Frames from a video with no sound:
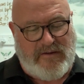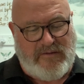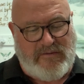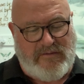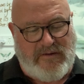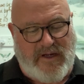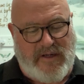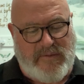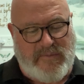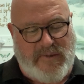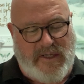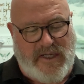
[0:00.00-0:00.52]

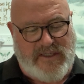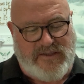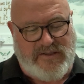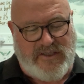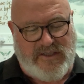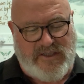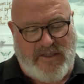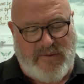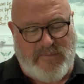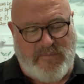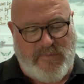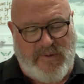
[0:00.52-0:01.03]
Grandmaster
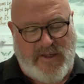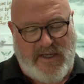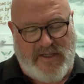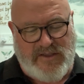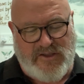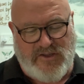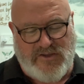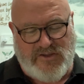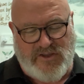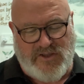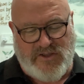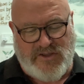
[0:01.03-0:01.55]
Yip Man
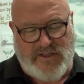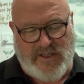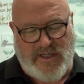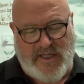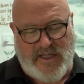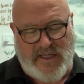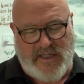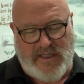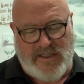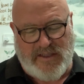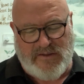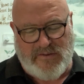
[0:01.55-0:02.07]
used to
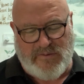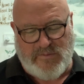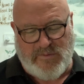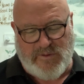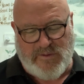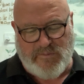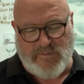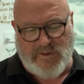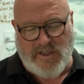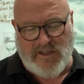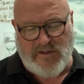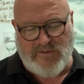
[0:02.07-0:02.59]
say,
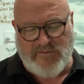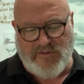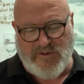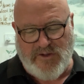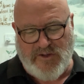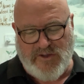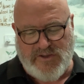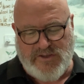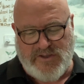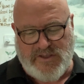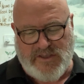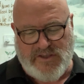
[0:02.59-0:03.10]
when well
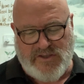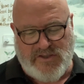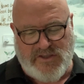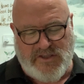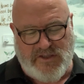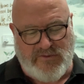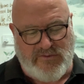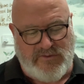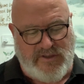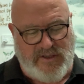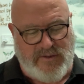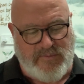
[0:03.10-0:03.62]
versed in
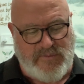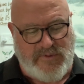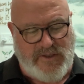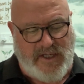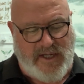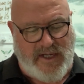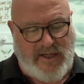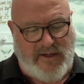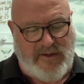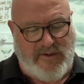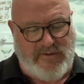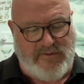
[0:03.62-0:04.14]
Sil Nim
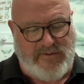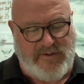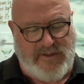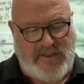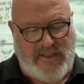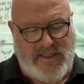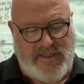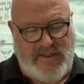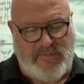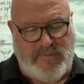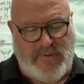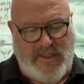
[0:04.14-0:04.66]
Dao, the
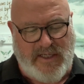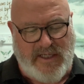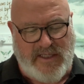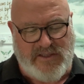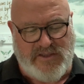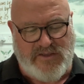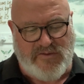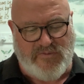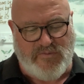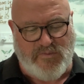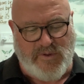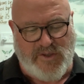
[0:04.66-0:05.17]
other
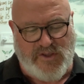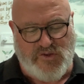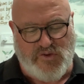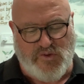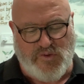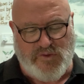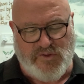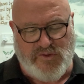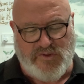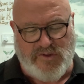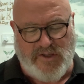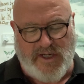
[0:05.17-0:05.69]
parts of Wing
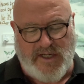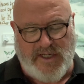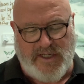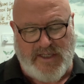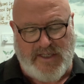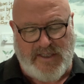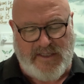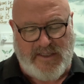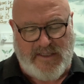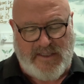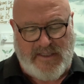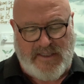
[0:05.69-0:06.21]
Chun
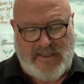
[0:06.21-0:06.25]
training,